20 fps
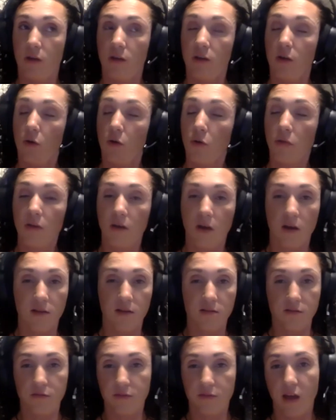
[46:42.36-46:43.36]
know the
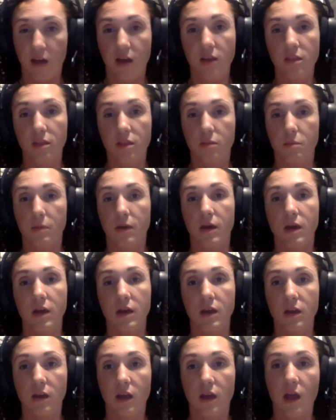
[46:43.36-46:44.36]
cause of death,
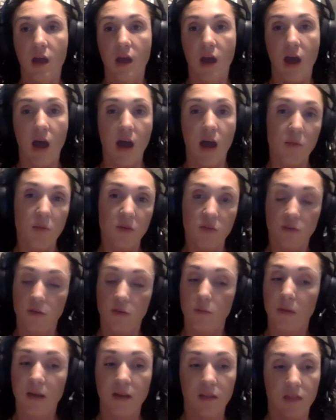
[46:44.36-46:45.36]
but I'm
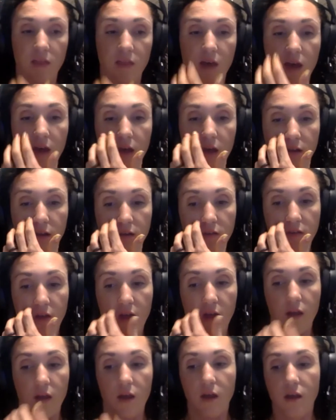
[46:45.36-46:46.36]
assuming that
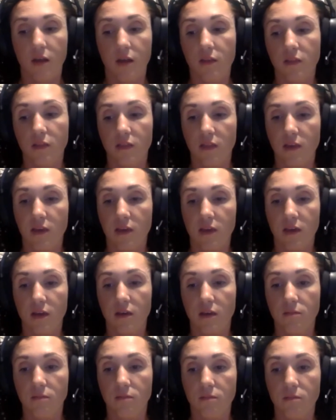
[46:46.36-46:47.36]

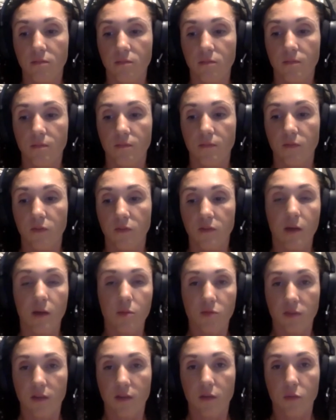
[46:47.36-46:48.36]
the
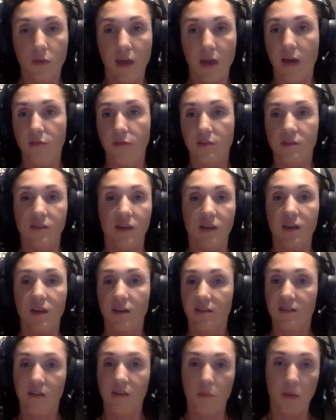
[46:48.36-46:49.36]
steps that we have to take
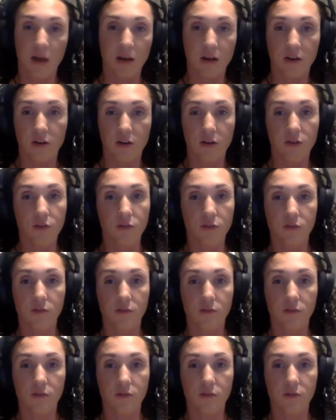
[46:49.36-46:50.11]
as competitors